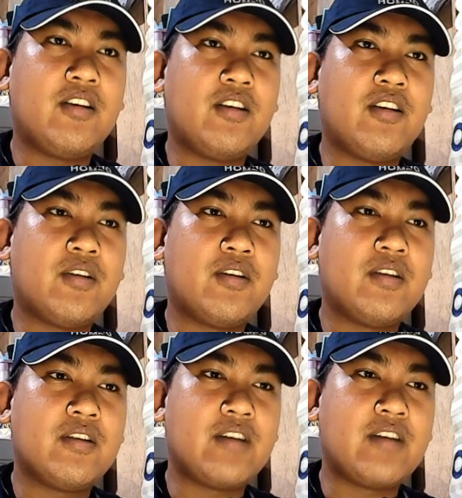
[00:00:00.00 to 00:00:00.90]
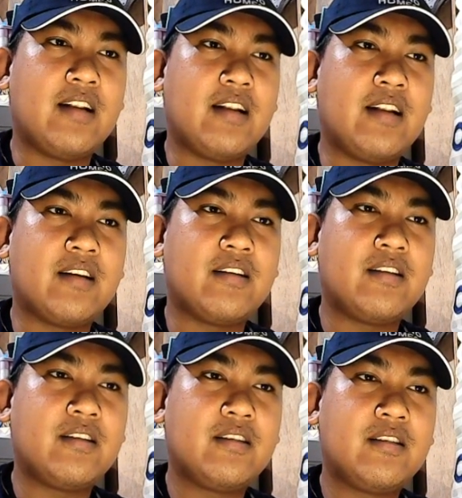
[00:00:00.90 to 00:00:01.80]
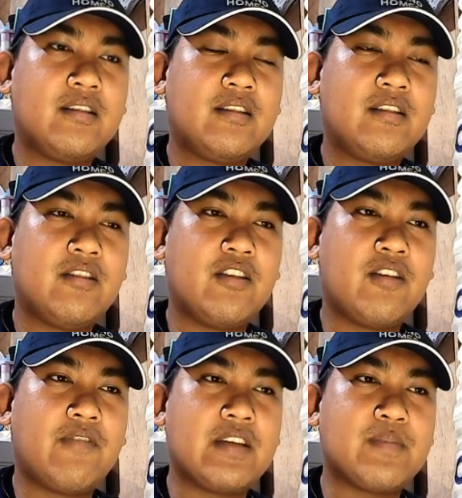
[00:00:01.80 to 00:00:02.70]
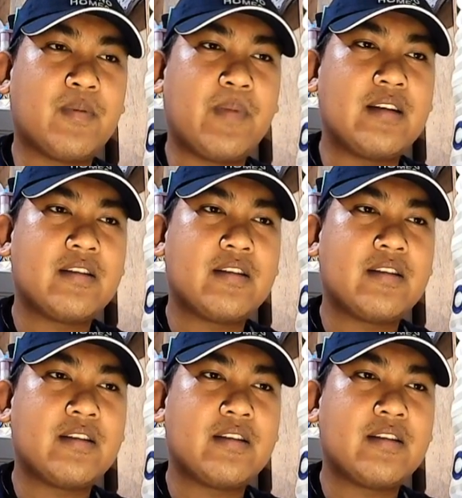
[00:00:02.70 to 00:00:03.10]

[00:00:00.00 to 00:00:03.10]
your channel here, on your Facebook page.